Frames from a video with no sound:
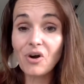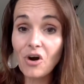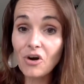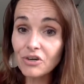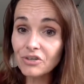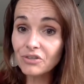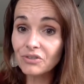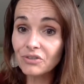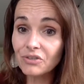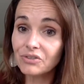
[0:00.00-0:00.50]

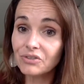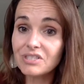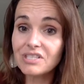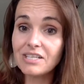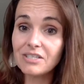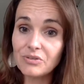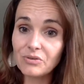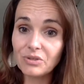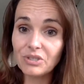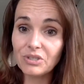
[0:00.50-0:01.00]
articles
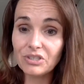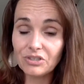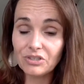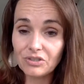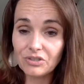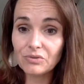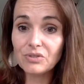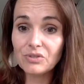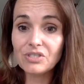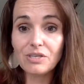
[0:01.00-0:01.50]
that you can
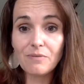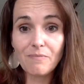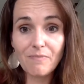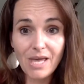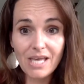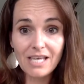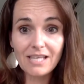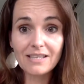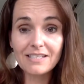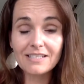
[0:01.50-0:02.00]
use to
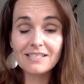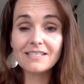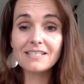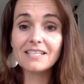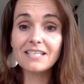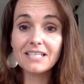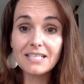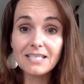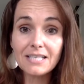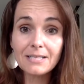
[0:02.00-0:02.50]
make this
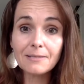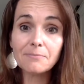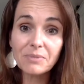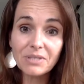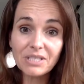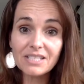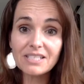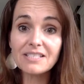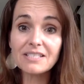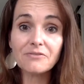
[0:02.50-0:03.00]
key
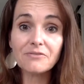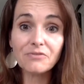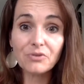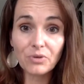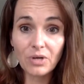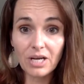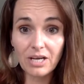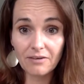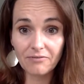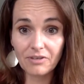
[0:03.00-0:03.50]
piece of
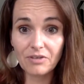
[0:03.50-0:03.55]
grant